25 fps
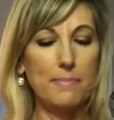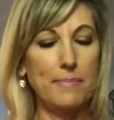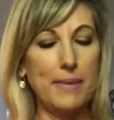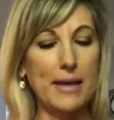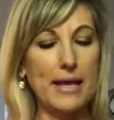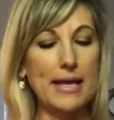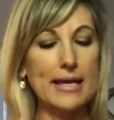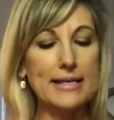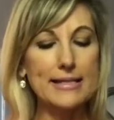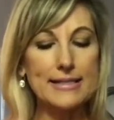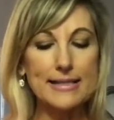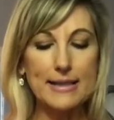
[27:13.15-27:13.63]

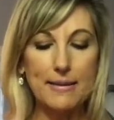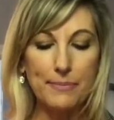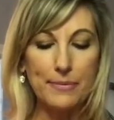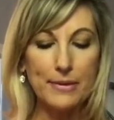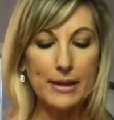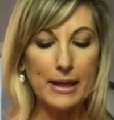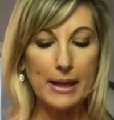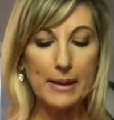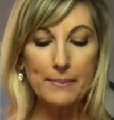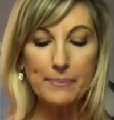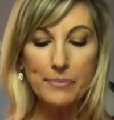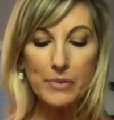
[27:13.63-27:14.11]
bake
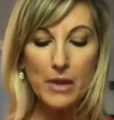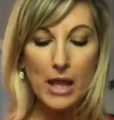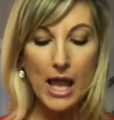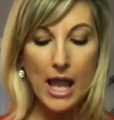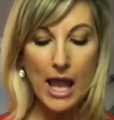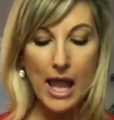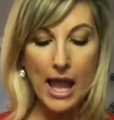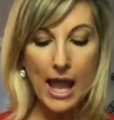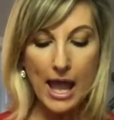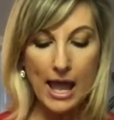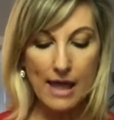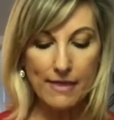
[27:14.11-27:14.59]
something
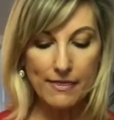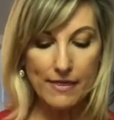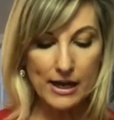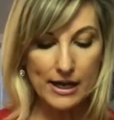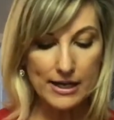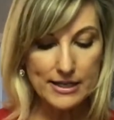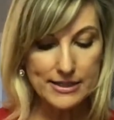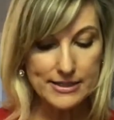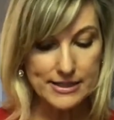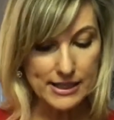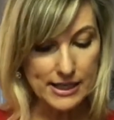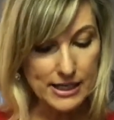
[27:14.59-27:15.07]
and then
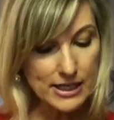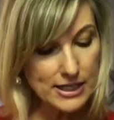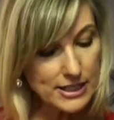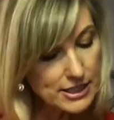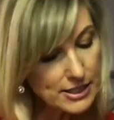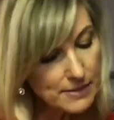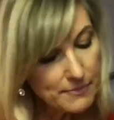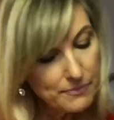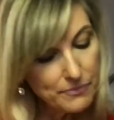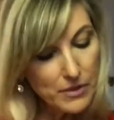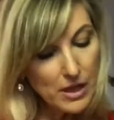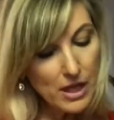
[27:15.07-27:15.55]
I
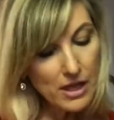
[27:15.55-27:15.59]
didn't.